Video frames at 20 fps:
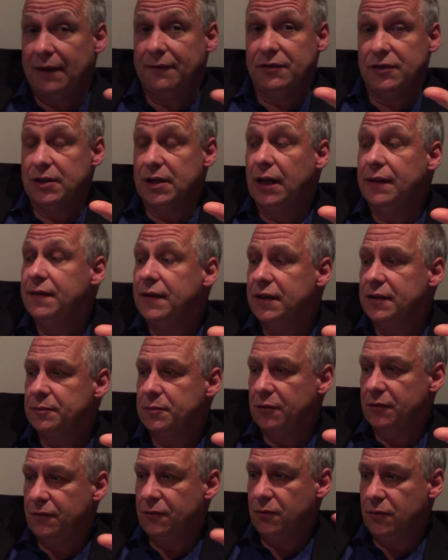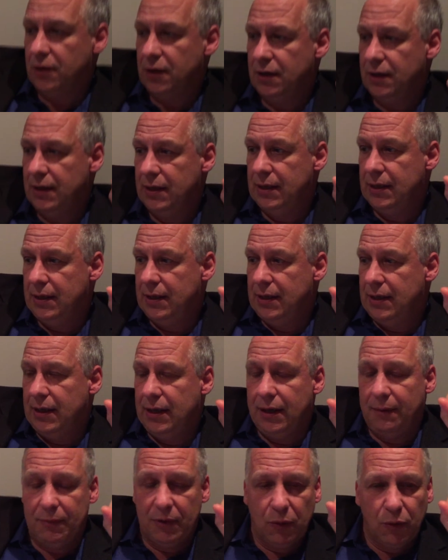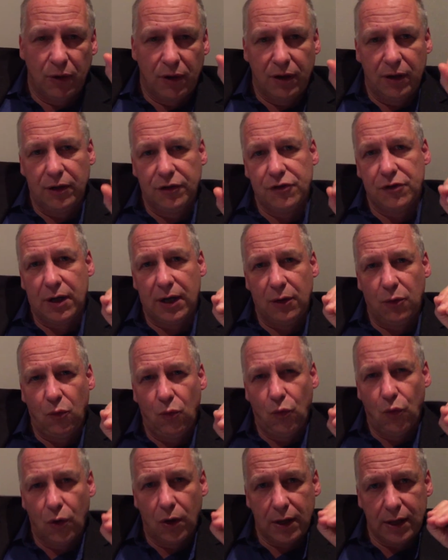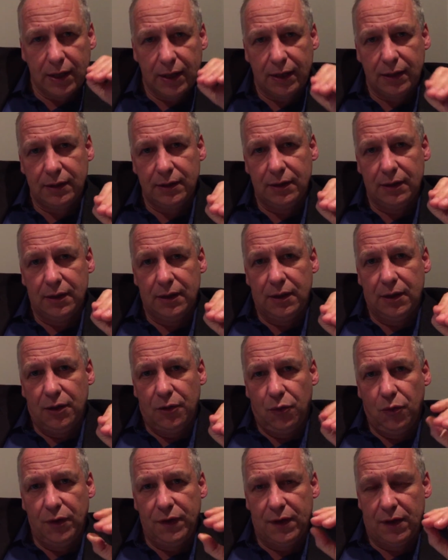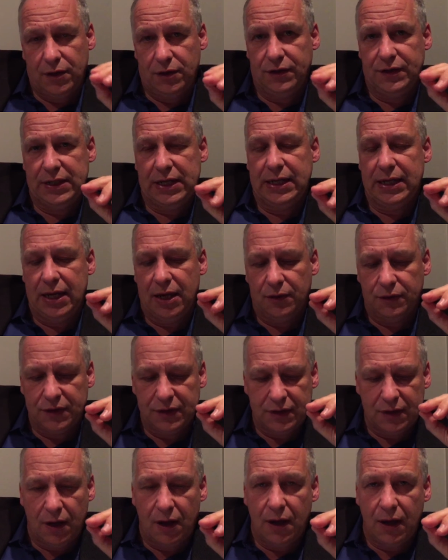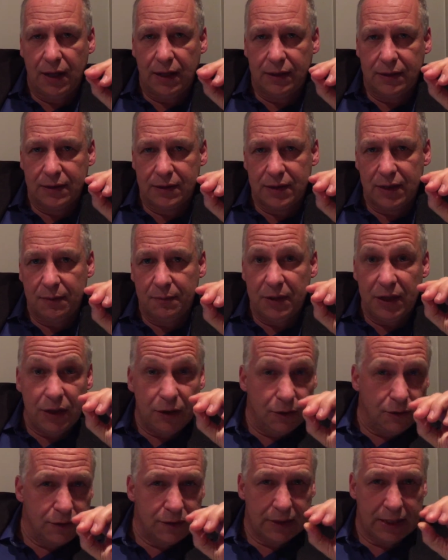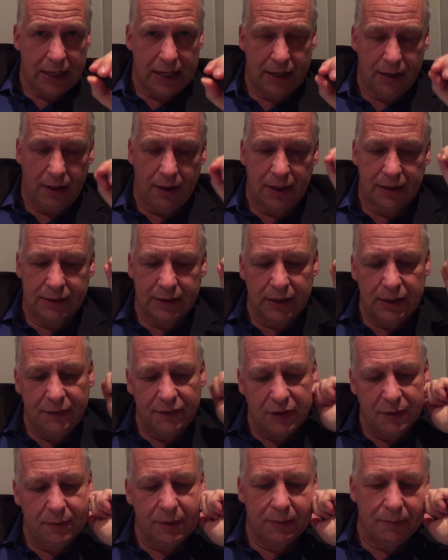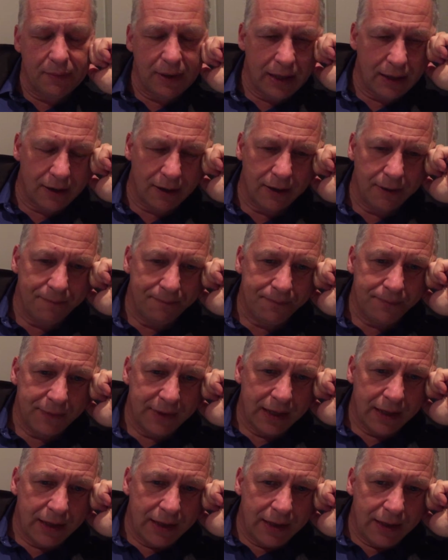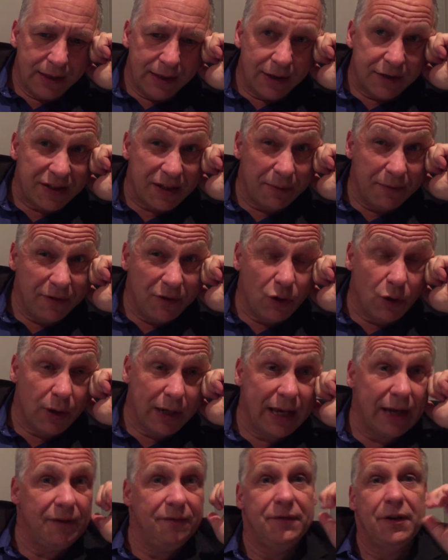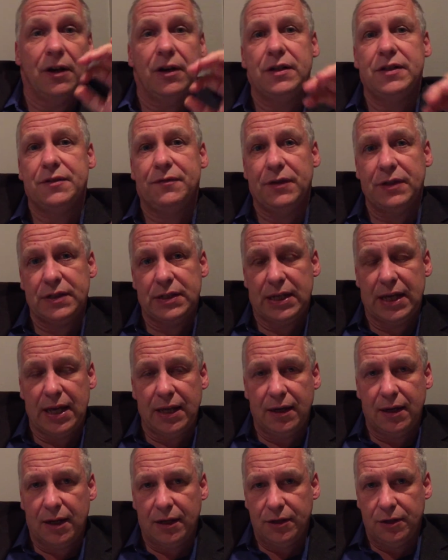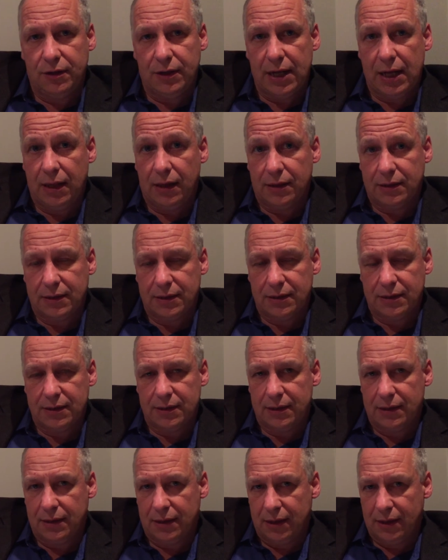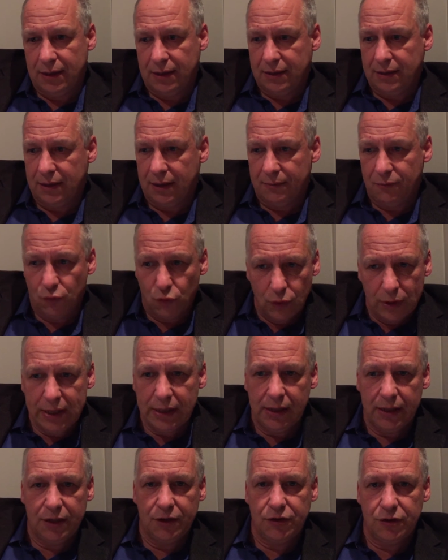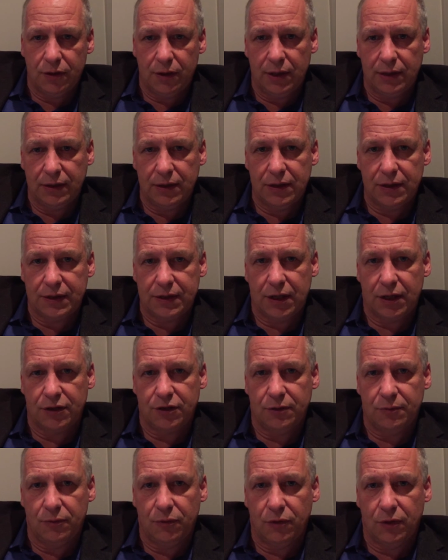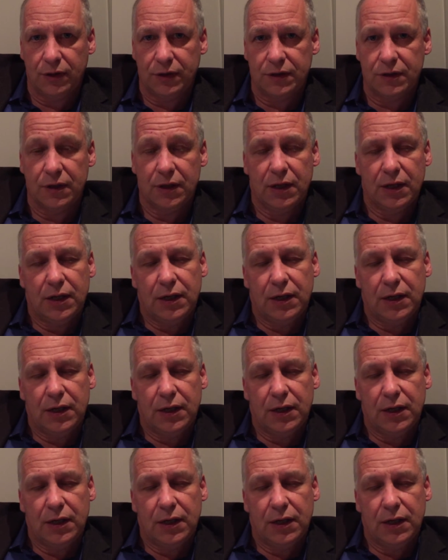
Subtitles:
haven't done this before, but we're going to try to work it with understanding how signs can be used to analyze it even a bit better. Now, some of you are getting very sophisticated at your analysis, and I'm really enjoying the discussion boards.